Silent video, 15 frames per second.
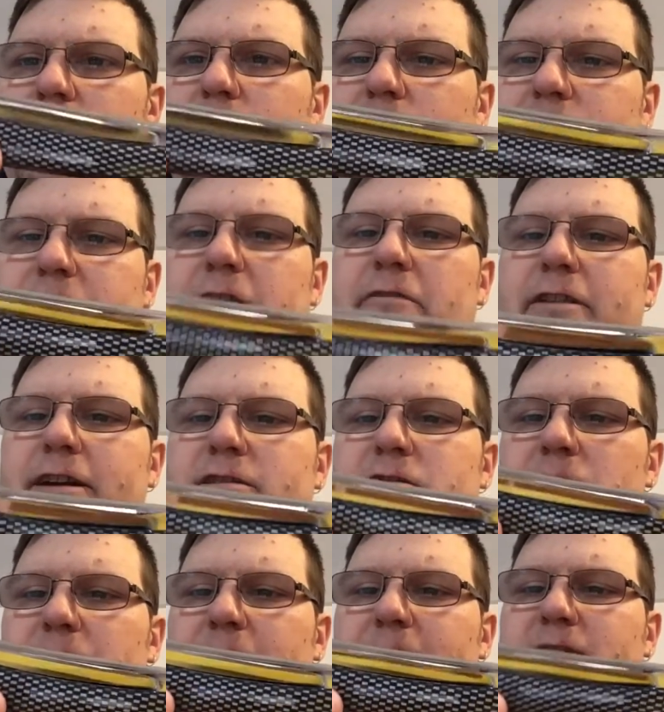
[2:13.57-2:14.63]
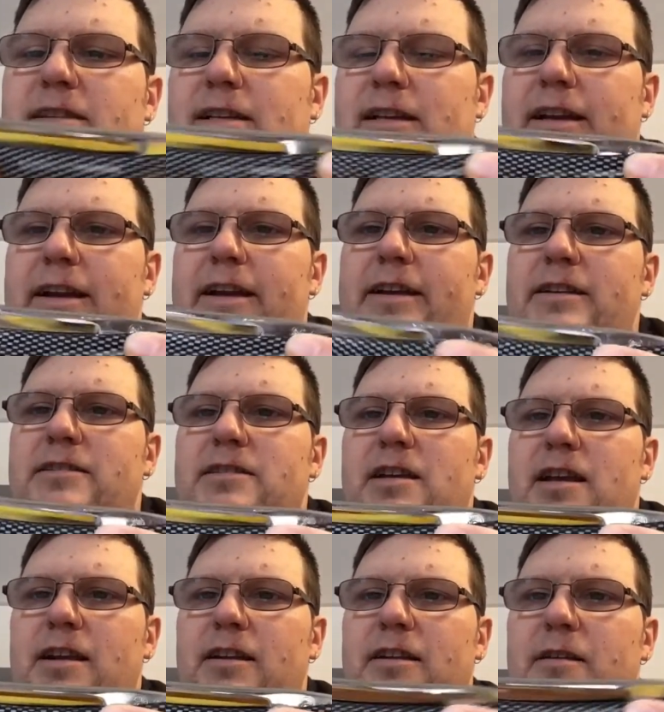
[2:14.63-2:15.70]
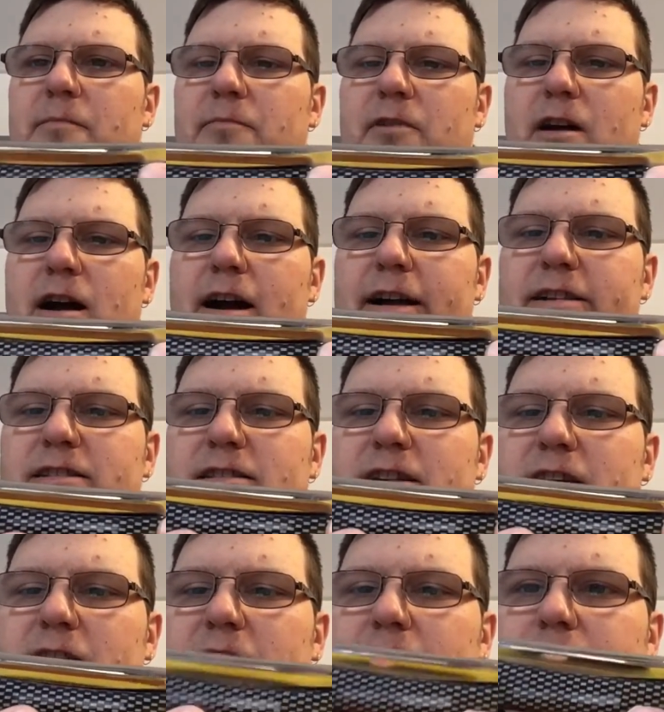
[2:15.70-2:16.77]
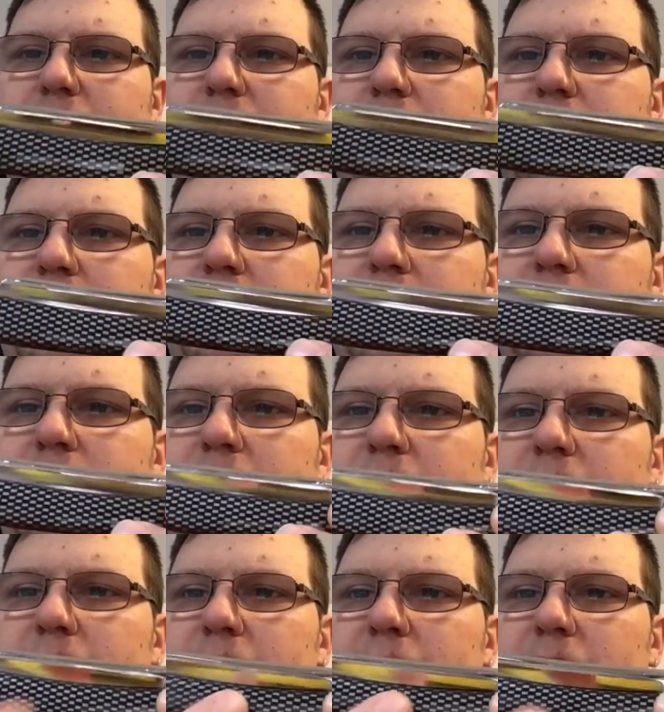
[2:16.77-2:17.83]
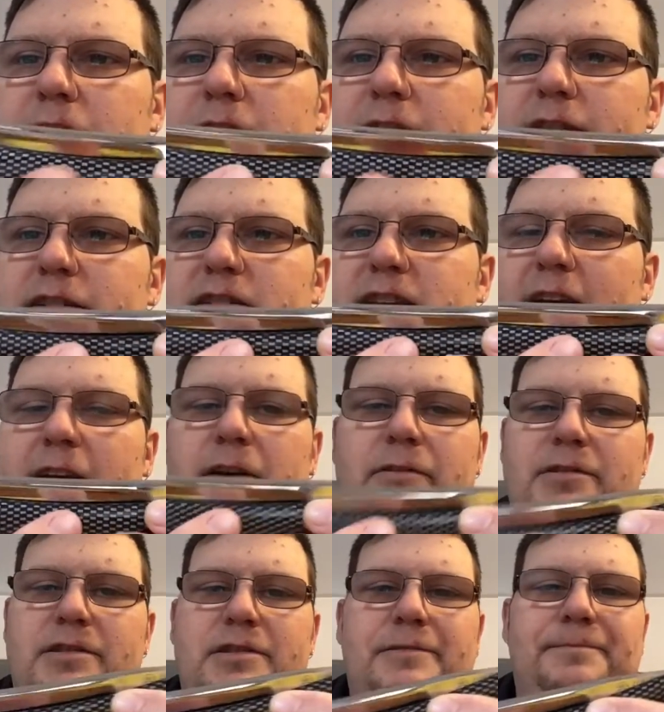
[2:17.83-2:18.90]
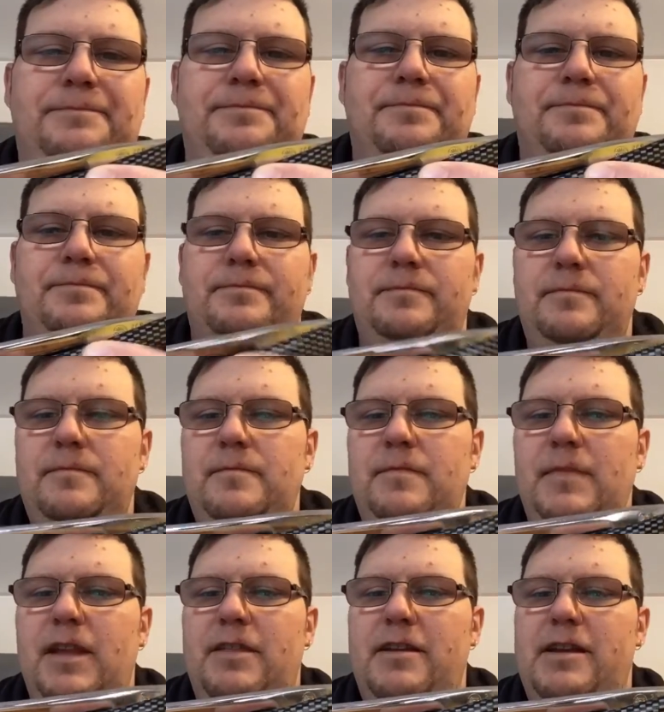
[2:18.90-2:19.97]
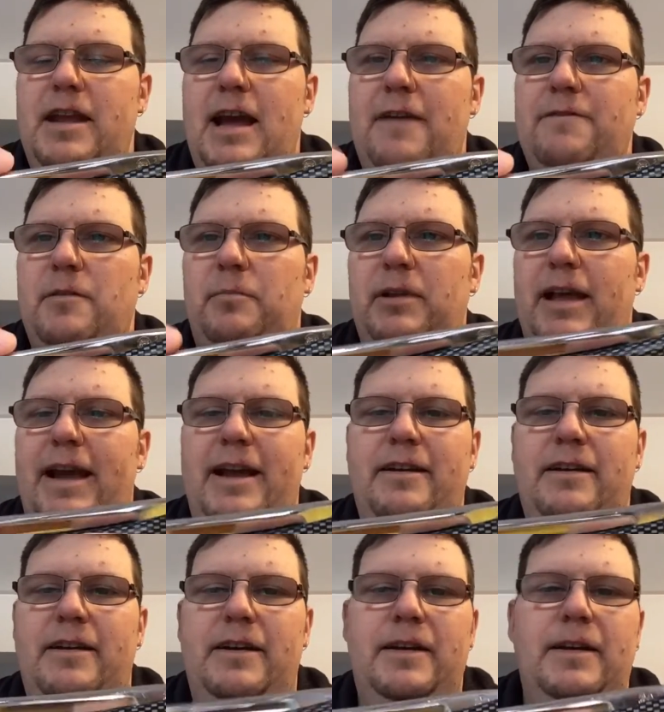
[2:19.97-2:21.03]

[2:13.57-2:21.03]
A straight razor basically is comprised of the scales, then you have the blade